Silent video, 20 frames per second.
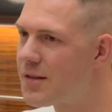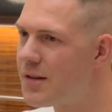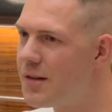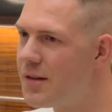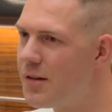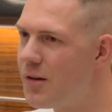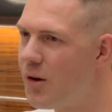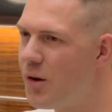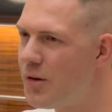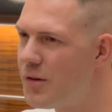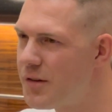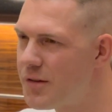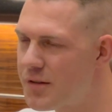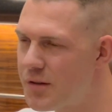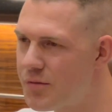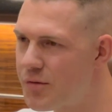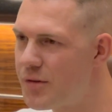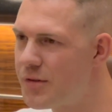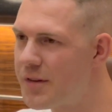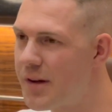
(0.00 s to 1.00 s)
and all these
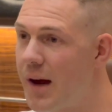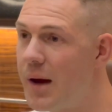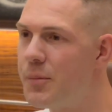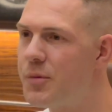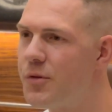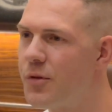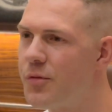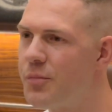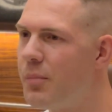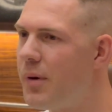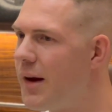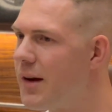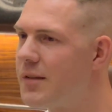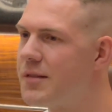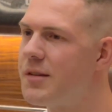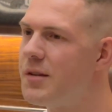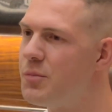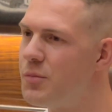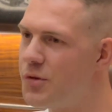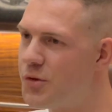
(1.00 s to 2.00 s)
different types of bikes
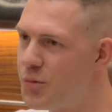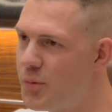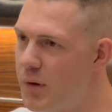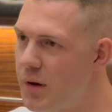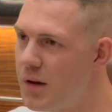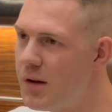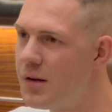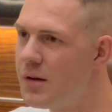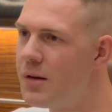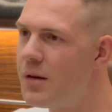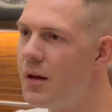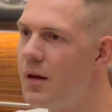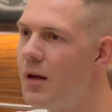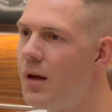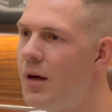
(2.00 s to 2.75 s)
in between.